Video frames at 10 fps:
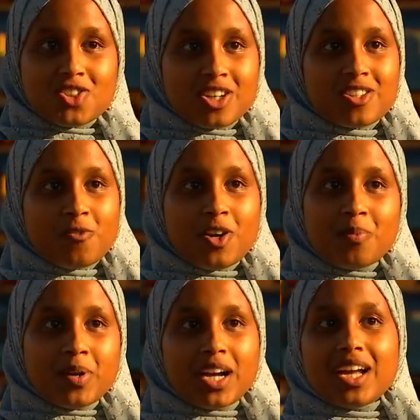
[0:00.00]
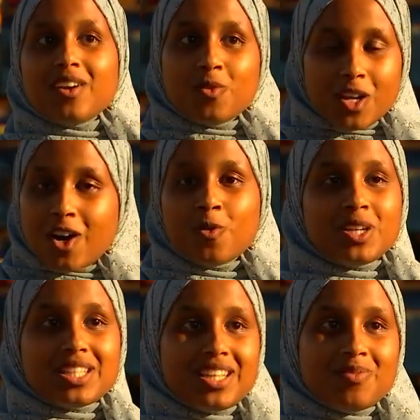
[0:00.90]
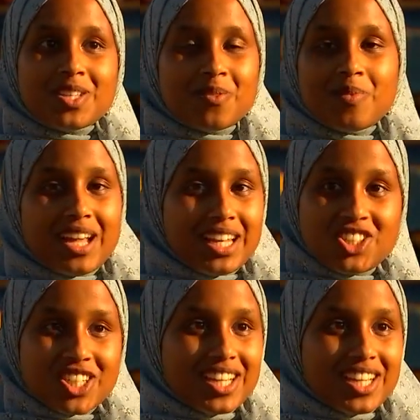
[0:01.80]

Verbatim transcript: stressful, but we always seem to manage